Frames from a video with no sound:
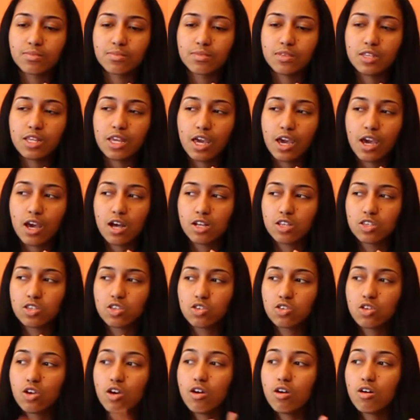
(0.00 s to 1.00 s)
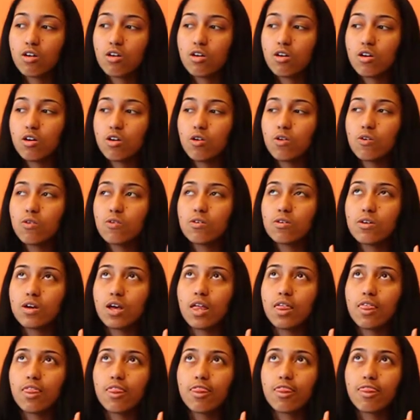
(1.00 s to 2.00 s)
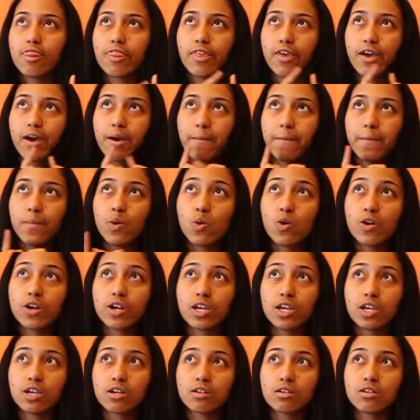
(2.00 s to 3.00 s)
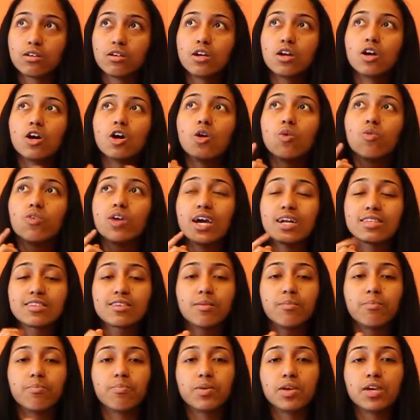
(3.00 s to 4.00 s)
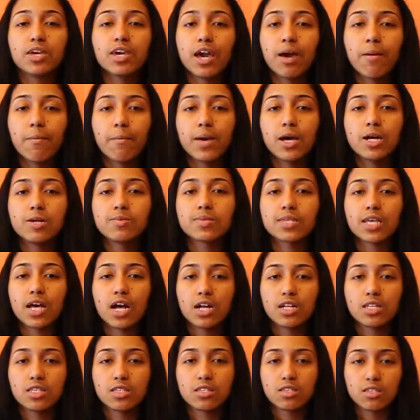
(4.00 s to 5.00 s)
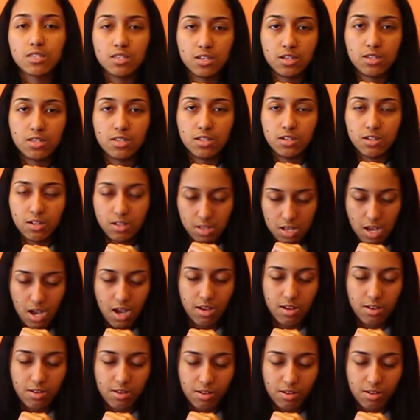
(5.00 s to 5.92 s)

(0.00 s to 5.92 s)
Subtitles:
Yeah, so that morning we had to be at MEPS at 6 o'clock.